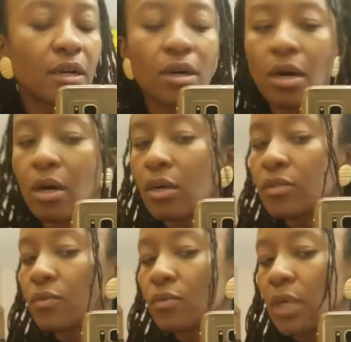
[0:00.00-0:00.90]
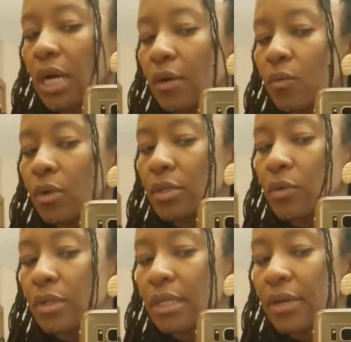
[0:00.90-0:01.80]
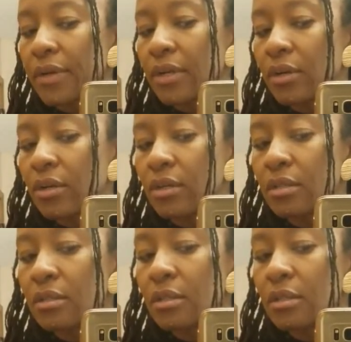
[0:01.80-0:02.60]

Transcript: called One Ordinary Girl.